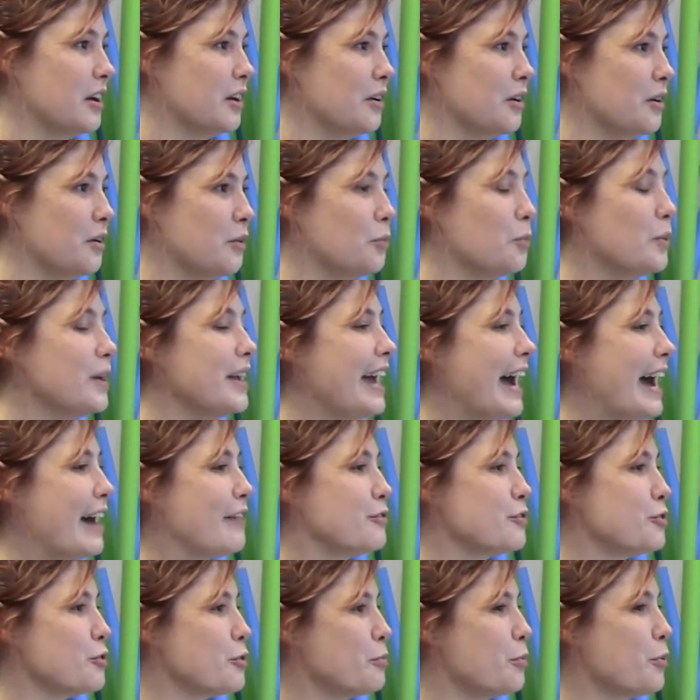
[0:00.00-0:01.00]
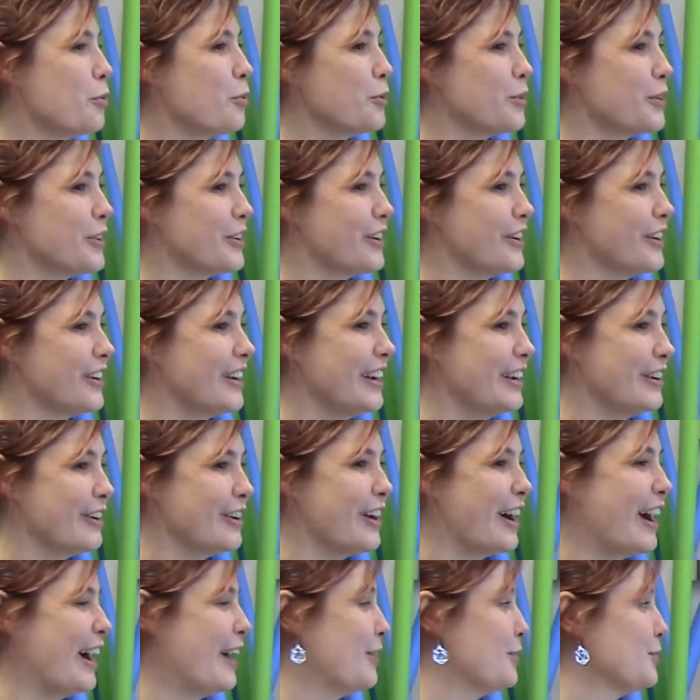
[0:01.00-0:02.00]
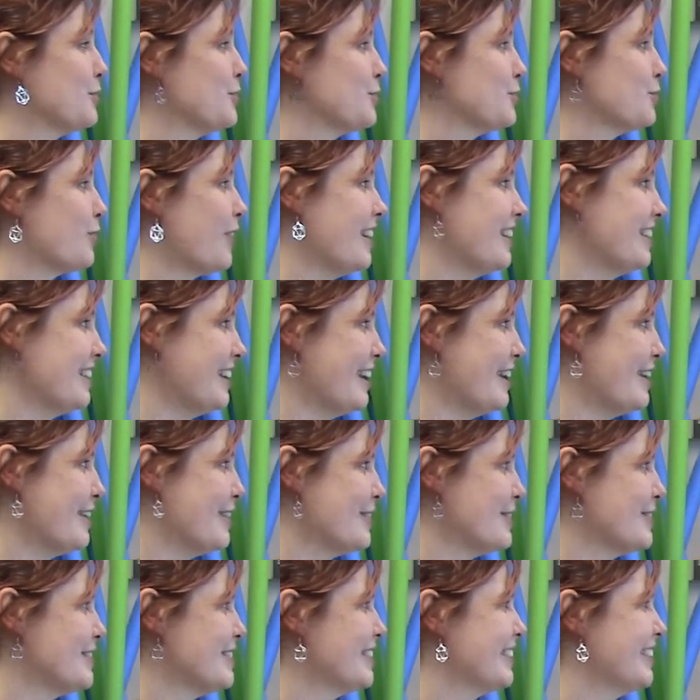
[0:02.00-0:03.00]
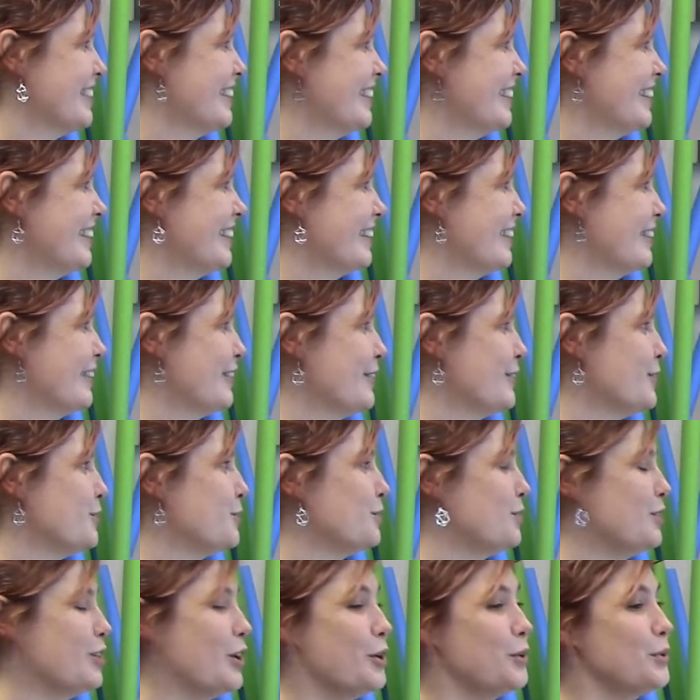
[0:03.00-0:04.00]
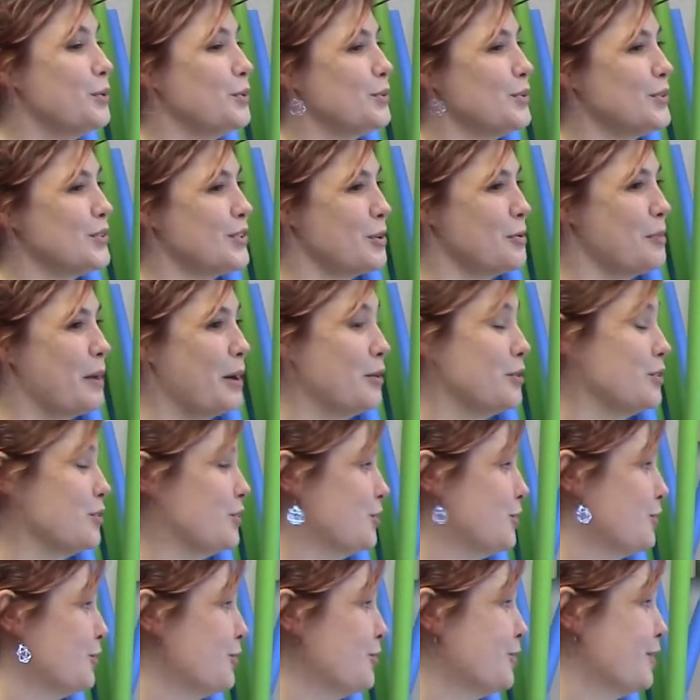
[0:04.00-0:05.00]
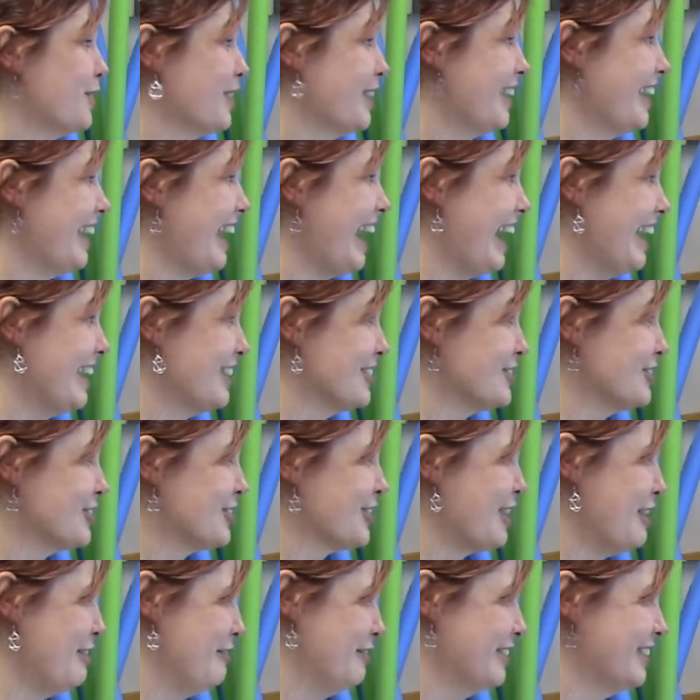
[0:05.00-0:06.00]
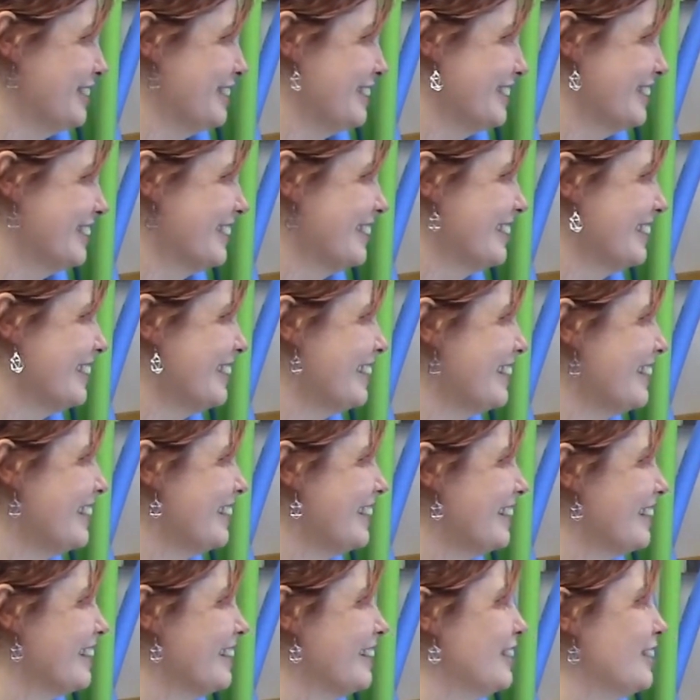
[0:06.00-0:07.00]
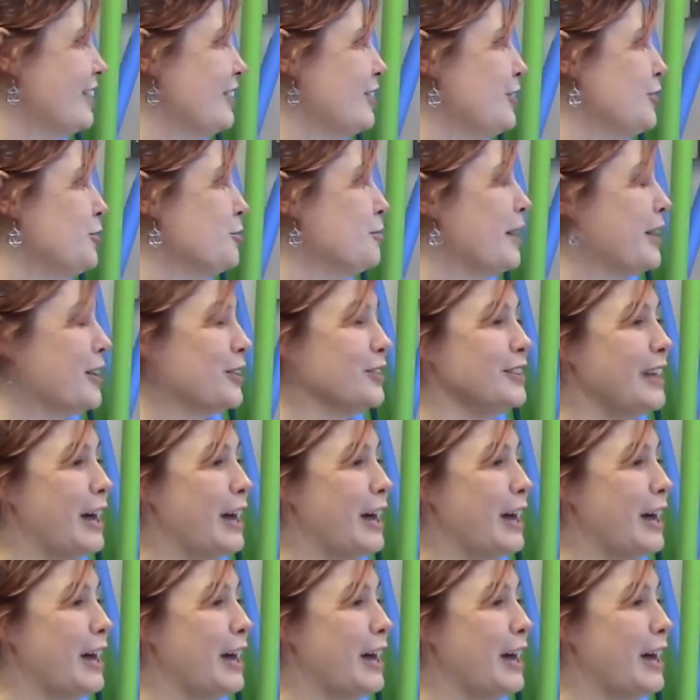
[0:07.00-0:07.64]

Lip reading: we have a reporter in our house right now who knows about you and your coven. You better let